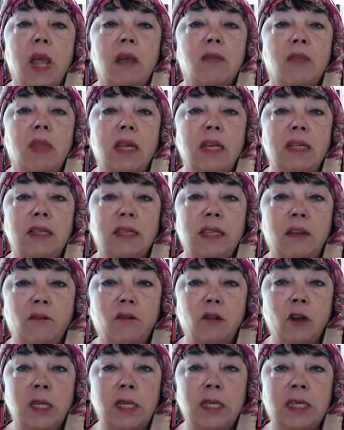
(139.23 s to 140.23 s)
Then he sent
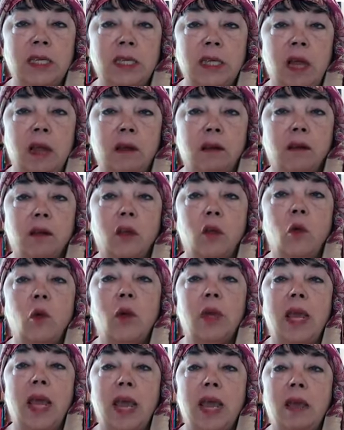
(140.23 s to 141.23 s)
for his son, who
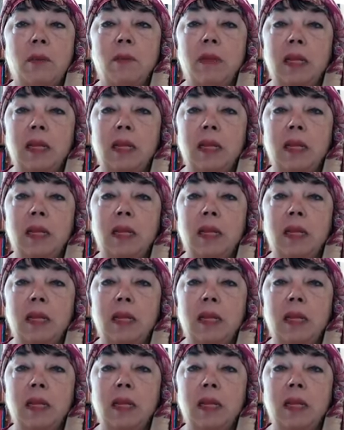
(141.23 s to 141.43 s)
came